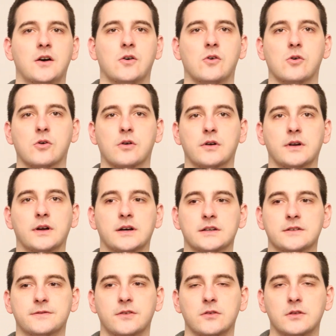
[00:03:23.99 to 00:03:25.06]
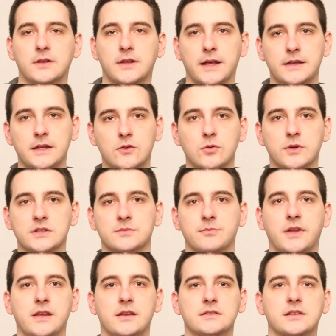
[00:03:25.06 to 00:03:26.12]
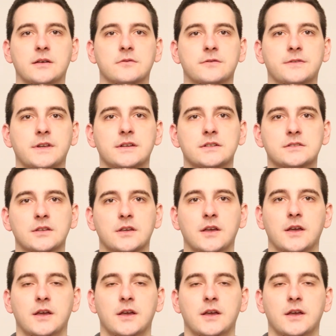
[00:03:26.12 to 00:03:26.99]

or feel that I need to explain some things,